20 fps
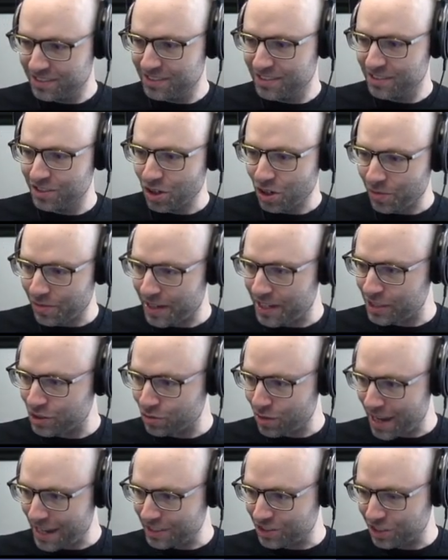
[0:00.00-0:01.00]
Nobody's
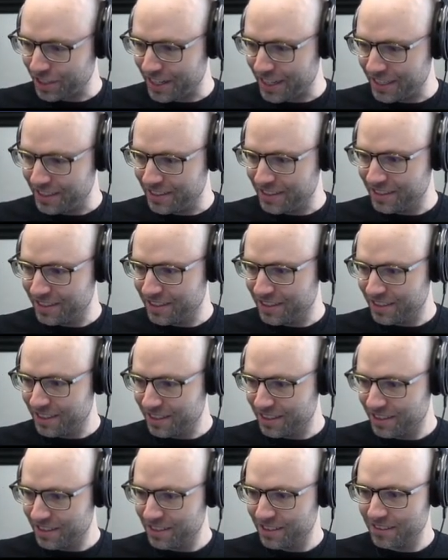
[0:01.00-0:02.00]
watching it.
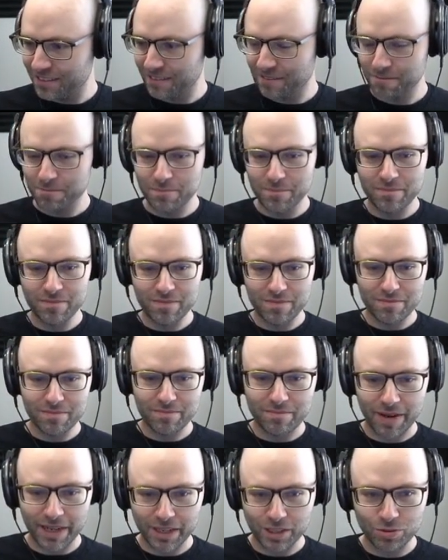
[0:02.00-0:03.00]

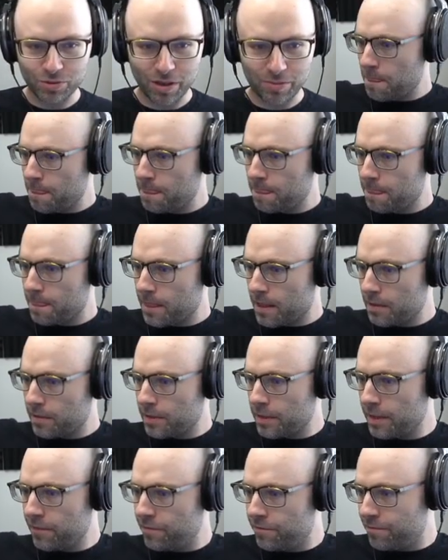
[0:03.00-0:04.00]
Might as well.
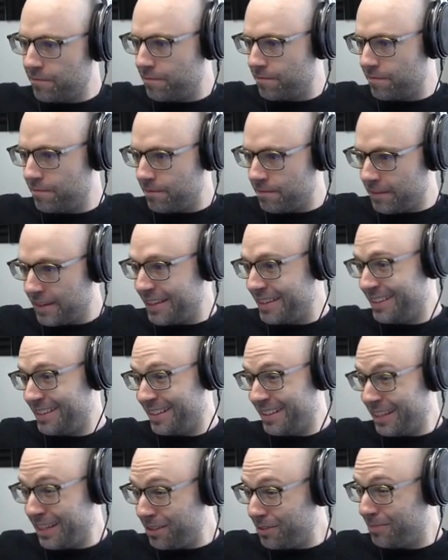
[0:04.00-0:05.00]
They fucking
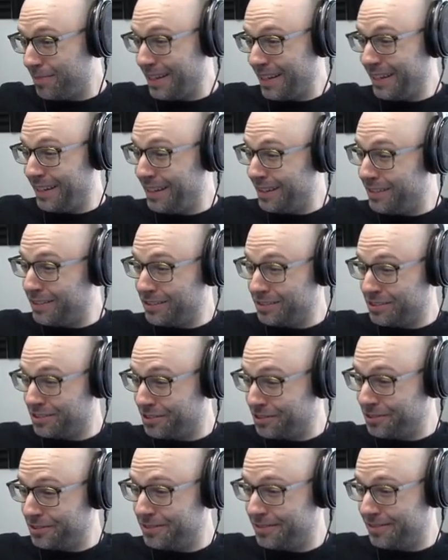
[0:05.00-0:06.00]
kill my ears,
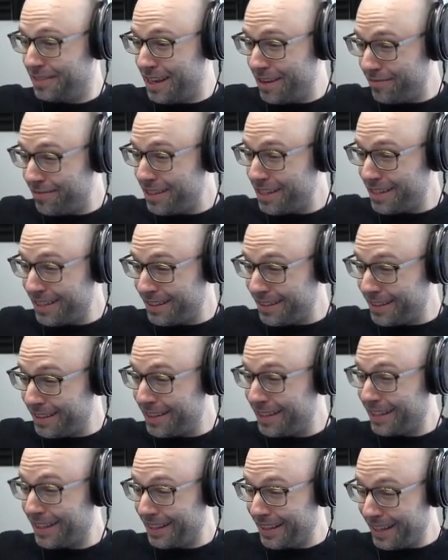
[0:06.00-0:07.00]
dude.
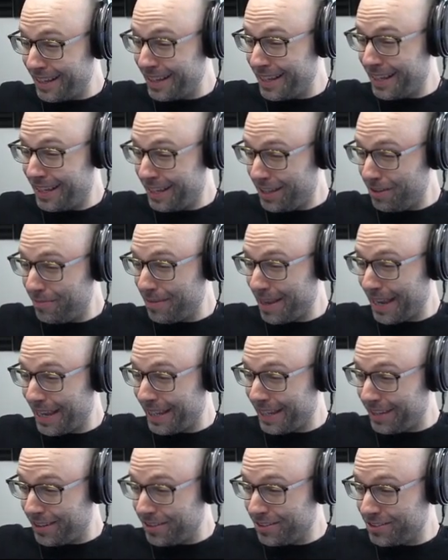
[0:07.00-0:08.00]
They kill my
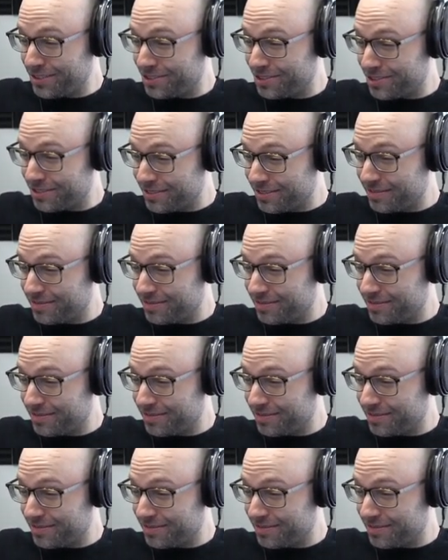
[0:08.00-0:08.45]
ears.